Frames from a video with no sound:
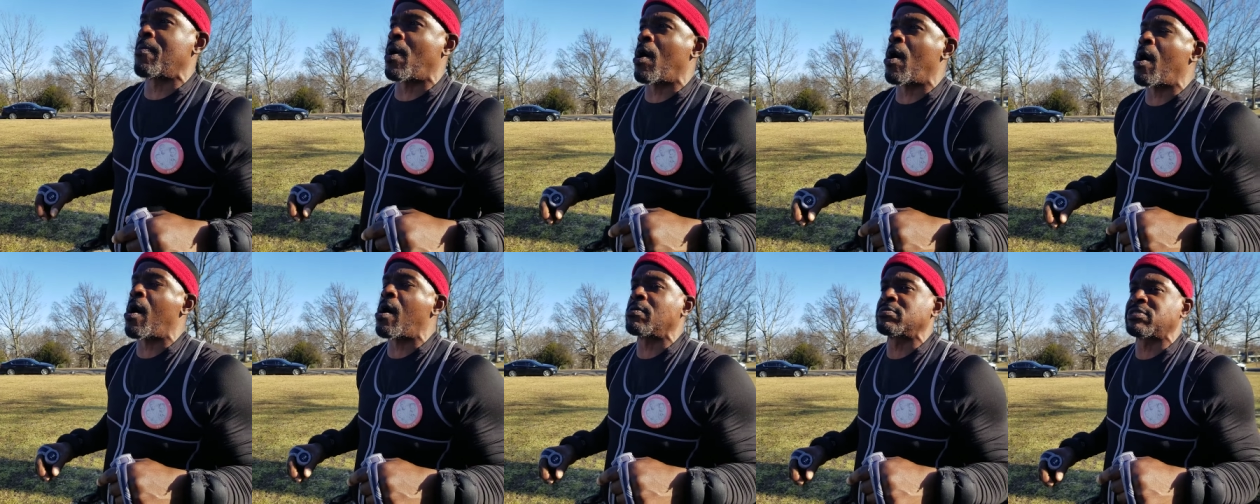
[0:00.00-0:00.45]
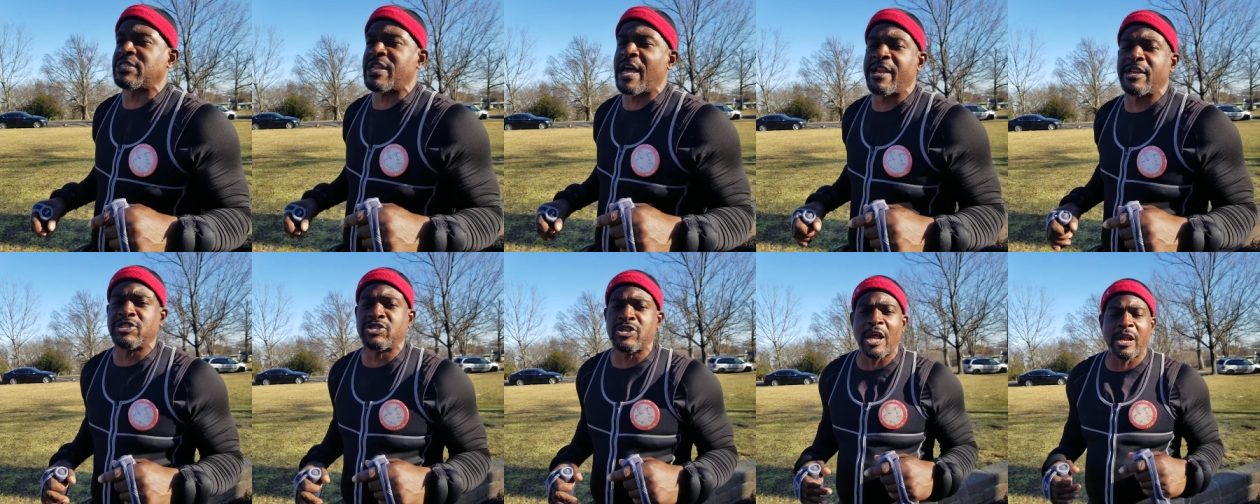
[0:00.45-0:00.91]
my arms
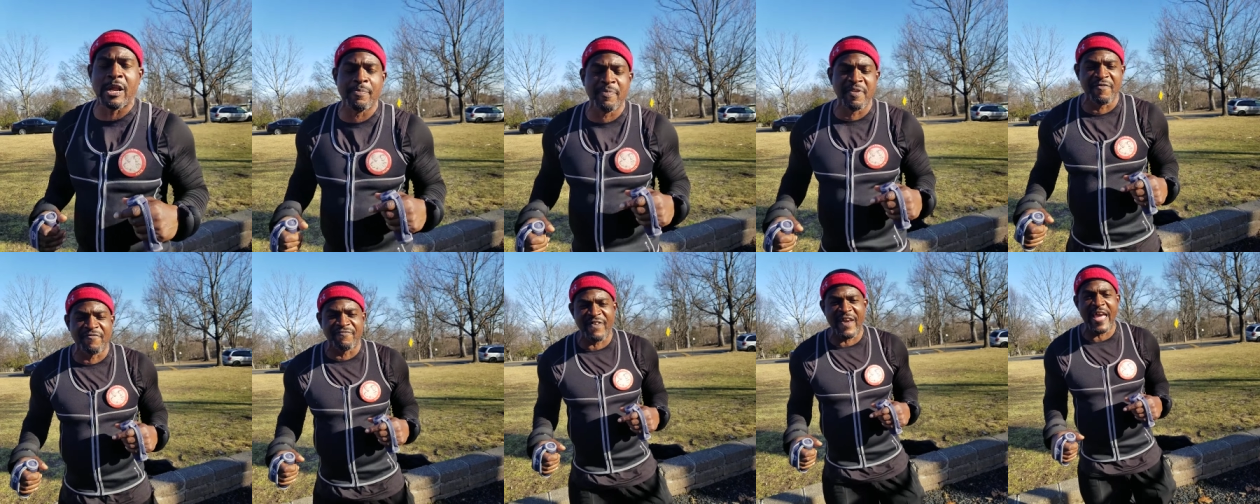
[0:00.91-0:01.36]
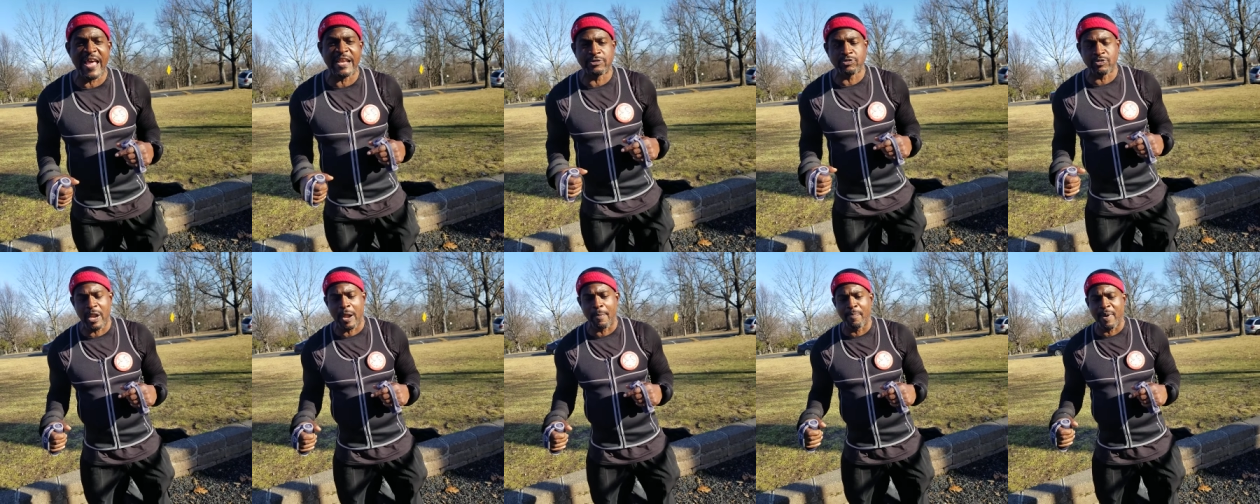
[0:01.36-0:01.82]
lighter so I can be fast
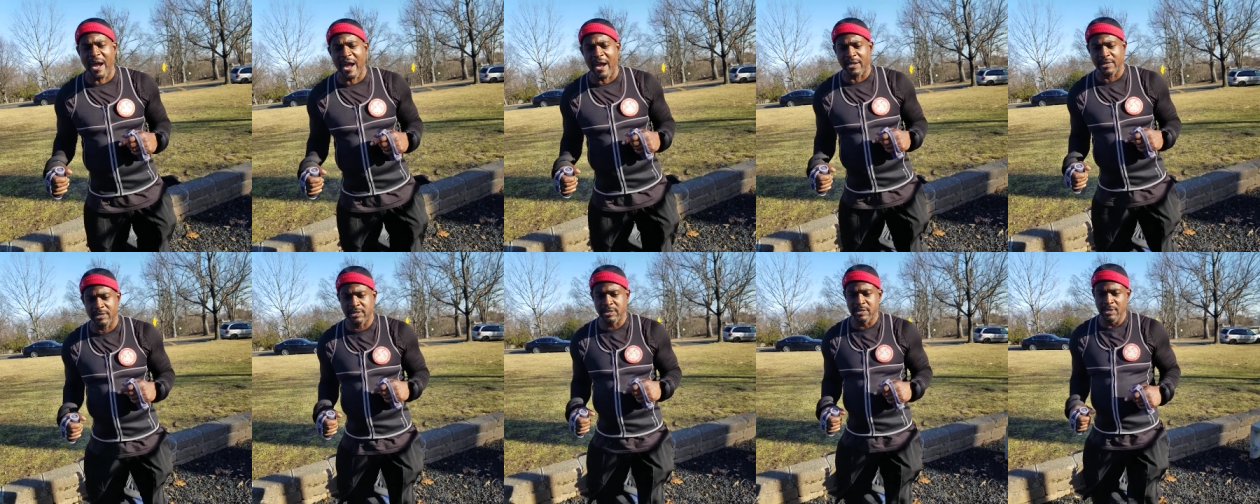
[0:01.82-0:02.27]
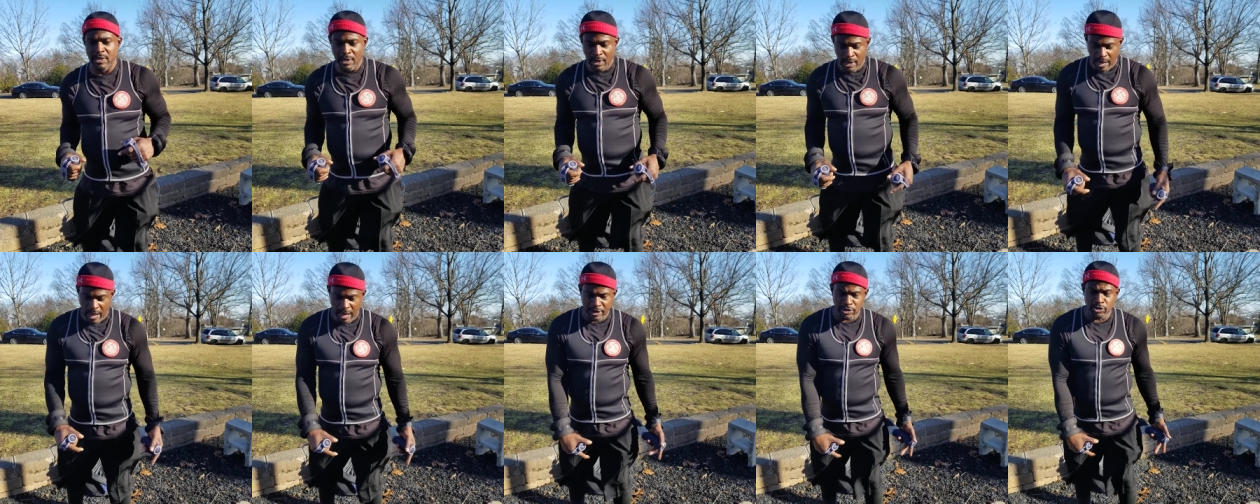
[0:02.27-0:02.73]
when I box. I